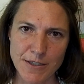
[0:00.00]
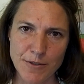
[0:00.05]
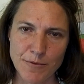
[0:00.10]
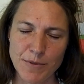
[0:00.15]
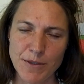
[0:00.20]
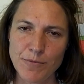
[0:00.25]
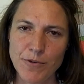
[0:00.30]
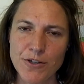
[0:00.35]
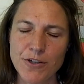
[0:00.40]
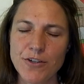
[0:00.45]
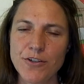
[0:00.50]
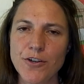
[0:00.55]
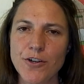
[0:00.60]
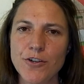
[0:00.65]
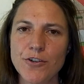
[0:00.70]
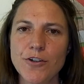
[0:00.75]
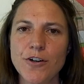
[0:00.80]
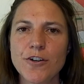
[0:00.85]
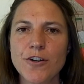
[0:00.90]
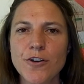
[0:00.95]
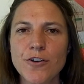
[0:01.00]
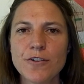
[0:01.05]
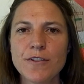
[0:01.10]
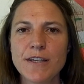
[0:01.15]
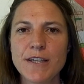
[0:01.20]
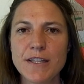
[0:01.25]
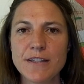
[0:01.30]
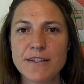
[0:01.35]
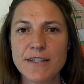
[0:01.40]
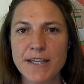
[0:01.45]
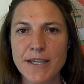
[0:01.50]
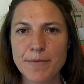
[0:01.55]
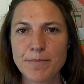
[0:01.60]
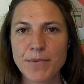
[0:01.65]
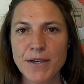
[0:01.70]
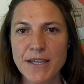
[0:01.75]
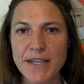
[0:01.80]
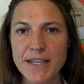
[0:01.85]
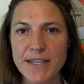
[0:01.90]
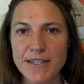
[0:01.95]
We want to know not only the
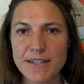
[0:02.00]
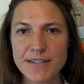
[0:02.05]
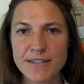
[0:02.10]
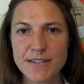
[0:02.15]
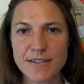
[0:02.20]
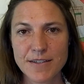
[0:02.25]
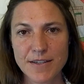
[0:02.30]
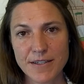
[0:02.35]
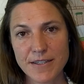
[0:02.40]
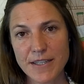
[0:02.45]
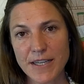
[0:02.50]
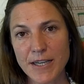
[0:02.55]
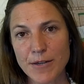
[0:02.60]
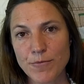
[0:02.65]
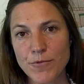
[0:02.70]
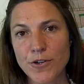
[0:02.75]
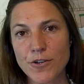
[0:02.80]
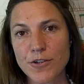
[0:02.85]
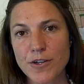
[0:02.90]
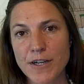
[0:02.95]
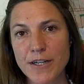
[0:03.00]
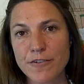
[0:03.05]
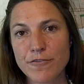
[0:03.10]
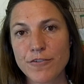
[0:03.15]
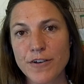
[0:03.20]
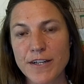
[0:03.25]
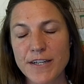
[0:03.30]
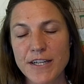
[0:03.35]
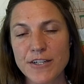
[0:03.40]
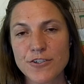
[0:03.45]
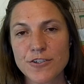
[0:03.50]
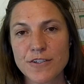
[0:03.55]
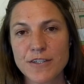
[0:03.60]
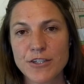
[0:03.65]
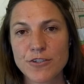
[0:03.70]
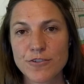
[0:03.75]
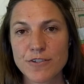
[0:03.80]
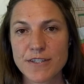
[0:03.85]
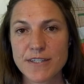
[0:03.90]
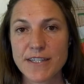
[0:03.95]
MPs and what kind of financial
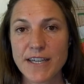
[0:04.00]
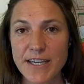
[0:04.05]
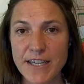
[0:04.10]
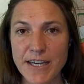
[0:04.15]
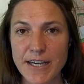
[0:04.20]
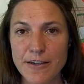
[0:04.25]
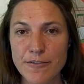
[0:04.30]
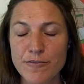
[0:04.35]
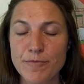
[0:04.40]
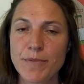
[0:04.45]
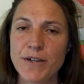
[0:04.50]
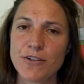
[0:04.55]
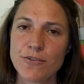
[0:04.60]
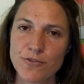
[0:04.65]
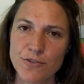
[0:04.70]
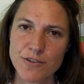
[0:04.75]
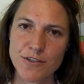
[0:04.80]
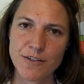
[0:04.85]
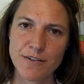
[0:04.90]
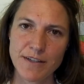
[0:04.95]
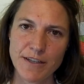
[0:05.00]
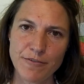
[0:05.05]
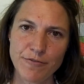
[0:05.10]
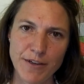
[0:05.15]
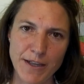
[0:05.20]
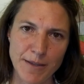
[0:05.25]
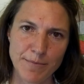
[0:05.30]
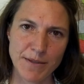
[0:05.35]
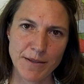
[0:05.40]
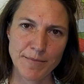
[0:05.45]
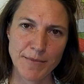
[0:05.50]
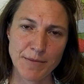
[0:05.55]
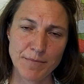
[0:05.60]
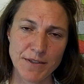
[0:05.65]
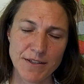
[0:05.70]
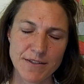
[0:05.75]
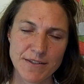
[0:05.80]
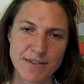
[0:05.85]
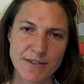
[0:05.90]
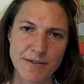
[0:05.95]
interests they have, but also their family
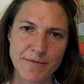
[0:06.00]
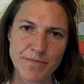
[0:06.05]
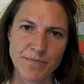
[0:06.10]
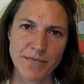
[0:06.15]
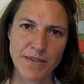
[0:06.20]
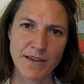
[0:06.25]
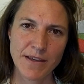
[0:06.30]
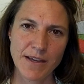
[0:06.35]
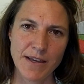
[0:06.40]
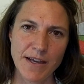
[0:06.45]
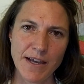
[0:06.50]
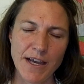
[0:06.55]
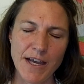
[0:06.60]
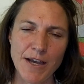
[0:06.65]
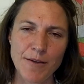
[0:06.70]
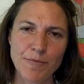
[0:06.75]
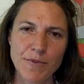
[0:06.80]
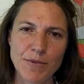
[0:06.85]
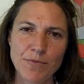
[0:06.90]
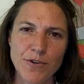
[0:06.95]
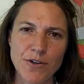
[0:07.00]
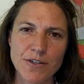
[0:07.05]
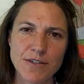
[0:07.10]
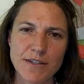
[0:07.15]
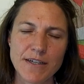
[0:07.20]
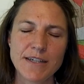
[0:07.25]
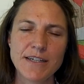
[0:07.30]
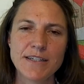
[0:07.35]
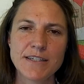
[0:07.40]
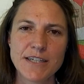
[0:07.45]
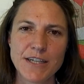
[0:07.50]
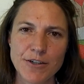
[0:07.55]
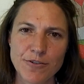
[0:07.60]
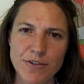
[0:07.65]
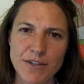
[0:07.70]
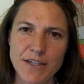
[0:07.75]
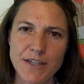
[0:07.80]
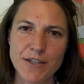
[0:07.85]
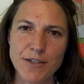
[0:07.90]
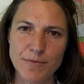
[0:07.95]
members. And we want an
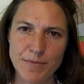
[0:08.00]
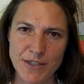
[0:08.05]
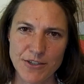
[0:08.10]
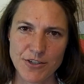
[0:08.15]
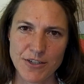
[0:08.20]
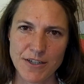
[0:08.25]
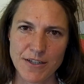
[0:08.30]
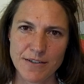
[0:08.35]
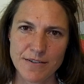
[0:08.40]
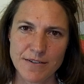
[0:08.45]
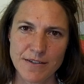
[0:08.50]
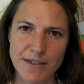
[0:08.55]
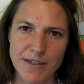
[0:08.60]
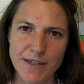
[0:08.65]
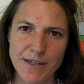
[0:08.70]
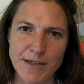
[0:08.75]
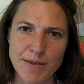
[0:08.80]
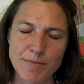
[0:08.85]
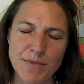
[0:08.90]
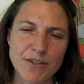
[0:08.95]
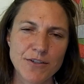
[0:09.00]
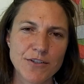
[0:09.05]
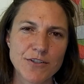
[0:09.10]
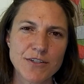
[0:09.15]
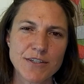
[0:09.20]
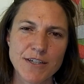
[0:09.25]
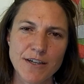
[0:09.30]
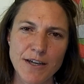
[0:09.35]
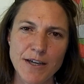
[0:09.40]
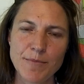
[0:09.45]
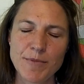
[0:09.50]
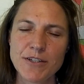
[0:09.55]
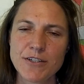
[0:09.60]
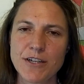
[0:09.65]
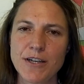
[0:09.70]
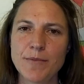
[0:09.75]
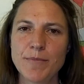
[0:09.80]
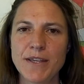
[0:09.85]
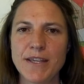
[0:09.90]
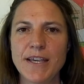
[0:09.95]
integrity commissioner, because time and
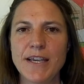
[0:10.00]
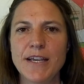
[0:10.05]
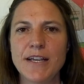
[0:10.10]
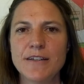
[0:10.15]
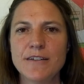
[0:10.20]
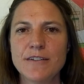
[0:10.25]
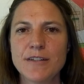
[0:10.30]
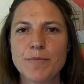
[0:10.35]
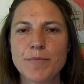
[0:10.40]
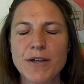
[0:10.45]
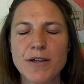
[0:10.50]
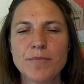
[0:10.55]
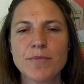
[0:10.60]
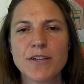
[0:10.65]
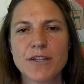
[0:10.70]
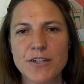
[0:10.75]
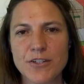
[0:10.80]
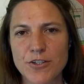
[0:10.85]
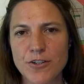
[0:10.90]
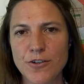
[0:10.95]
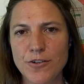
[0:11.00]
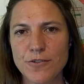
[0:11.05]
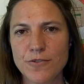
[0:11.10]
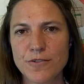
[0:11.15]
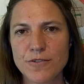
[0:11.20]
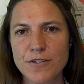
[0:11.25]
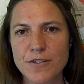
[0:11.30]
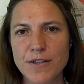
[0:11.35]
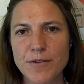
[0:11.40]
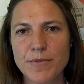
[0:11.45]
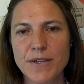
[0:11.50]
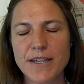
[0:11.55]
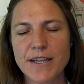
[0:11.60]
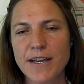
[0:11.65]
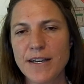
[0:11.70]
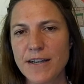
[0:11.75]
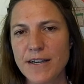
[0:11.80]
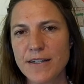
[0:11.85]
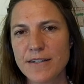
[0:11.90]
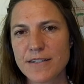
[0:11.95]
time again, the public are told that we
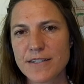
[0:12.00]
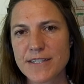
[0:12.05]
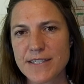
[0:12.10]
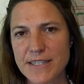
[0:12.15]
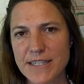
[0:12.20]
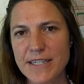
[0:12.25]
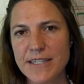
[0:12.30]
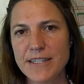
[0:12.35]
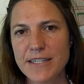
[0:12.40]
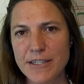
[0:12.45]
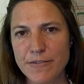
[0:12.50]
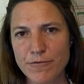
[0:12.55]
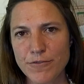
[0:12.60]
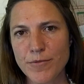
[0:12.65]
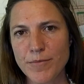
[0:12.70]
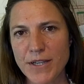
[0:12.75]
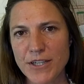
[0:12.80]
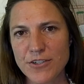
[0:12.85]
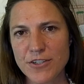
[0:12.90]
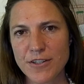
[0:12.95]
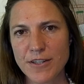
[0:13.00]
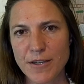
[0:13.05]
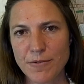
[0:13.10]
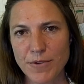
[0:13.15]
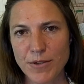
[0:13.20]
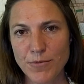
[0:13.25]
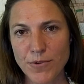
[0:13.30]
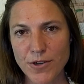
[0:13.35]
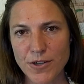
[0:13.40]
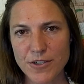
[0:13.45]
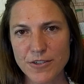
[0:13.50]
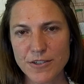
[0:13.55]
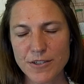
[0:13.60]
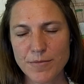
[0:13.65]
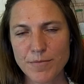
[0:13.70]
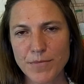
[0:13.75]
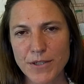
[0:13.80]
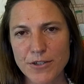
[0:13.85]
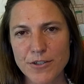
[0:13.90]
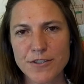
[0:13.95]
can't see the information that we want
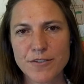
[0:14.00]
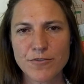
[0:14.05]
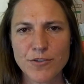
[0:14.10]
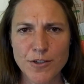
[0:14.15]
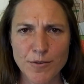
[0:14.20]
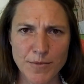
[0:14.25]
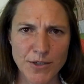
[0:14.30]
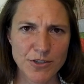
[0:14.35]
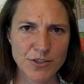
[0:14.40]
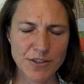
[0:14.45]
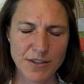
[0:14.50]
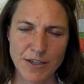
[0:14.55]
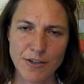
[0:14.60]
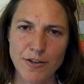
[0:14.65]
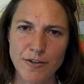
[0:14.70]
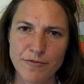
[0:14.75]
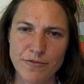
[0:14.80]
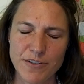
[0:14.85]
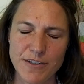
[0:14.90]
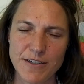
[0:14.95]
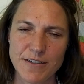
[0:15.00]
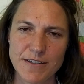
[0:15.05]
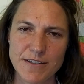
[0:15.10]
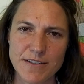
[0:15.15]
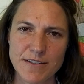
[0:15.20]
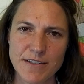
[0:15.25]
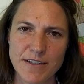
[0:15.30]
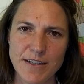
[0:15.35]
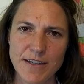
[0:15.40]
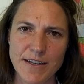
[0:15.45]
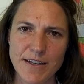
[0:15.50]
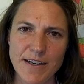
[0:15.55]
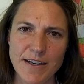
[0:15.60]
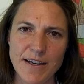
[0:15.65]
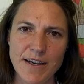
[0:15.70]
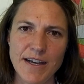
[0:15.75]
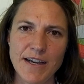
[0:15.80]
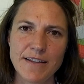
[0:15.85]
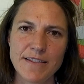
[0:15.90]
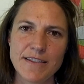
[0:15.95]
because of commercial incompetence.
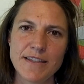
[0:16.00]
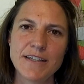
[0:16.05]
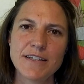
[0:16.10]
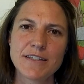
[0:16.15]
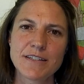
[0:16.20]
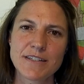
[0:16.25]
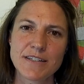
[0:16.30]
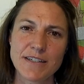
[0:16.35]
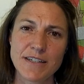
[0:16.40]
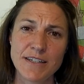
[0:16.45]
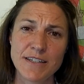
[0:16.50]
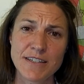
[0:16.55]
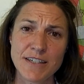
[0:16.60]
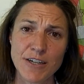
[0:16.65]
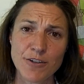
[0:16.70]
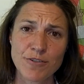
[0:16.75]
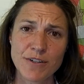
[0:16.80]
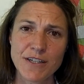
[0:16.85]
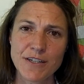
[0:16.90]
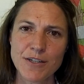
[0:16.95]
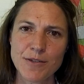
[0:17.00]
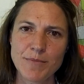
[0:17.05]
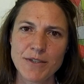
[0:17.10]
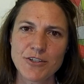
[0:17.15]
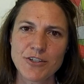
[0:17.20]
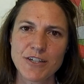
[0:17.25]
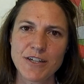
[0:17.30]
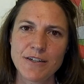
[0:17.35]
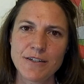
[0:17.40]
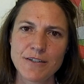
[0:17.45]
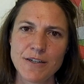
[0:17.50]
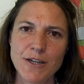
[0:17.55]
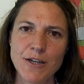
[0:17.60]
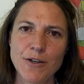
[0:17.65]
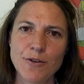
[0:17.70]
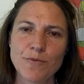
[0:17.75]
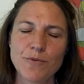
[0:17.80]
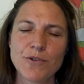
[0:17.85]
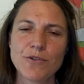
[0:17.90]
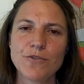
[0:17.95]
And this integrity commissioner
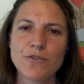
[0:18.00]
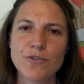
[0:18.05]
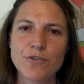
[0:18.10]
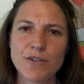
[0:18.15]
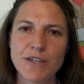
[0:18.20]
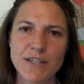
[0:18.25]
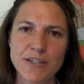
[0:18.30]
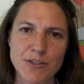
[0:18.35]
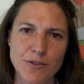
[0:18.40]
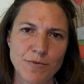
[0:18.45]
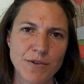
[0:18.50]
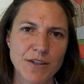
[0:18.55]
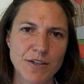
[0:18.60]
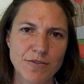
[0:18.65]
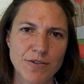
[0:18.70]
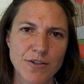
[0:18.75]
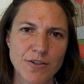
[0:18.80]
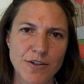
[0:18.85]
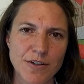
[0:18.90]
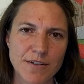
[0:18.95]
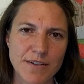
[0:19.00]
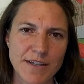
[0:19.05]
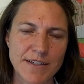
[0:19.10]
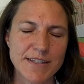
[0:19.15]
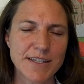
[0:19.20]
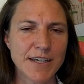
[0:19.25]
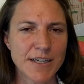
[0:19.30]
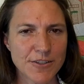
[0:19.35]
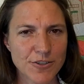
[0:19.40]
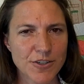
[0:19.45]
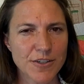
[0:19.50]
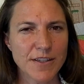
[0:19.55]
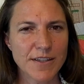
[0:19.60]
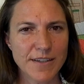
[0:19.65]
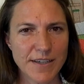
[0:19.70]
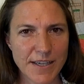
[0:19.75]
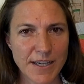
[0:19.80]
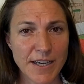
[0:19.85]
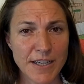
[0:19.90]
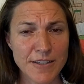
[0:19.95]
will look into whether or not that's actually
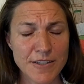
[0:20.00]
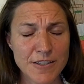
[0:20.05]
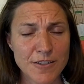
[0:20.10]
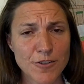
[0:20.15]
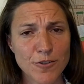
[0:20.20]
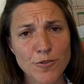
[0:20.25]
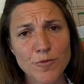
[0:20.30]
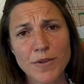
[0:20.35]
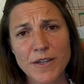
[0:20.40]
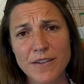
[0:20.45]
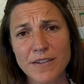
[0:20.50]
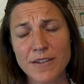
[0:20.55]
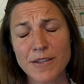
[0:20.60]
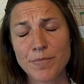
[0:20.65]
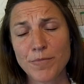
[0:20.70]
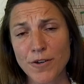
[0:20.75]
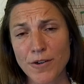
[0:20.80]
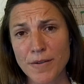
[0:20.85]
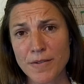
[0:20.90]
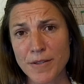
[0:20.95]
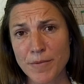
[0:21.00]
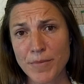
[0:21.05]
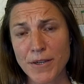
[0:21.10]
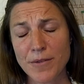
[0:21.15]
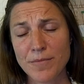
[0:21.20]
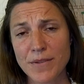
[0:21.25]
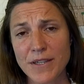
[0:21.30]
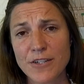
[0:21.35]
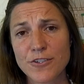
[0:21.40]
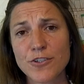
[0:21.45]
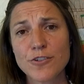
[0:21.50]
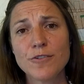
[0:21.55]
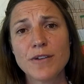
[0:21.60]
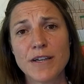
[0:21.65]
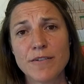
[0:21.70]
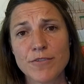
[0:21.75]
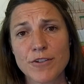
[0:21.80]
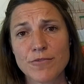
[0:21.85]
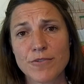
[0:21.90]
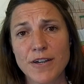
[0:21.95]
the case, or whether the public do
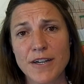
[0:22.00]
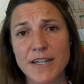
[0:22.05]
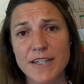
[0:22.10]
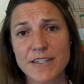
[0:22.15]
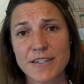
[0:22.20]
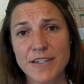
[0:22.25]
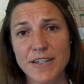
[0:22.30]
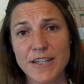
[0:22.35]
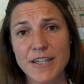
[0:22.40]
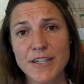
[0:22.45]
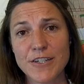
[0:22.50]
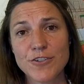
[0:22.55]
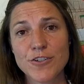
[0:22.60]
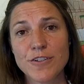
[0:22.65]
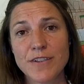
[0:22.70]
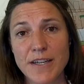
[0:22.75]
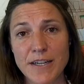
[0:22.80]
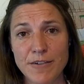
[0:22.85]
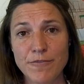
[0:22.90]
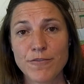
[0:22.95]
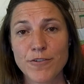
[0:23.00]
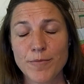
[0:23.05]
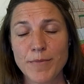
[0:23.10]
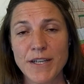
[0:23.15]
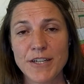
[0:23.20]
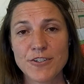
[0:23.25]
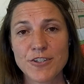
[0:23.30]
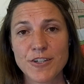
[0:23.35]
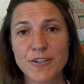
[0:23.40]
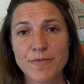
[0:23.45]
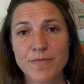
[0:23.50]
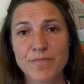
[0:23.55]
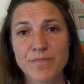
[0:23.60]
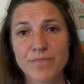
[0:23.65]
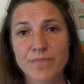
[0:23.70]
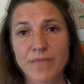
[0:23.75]
have the right to that information.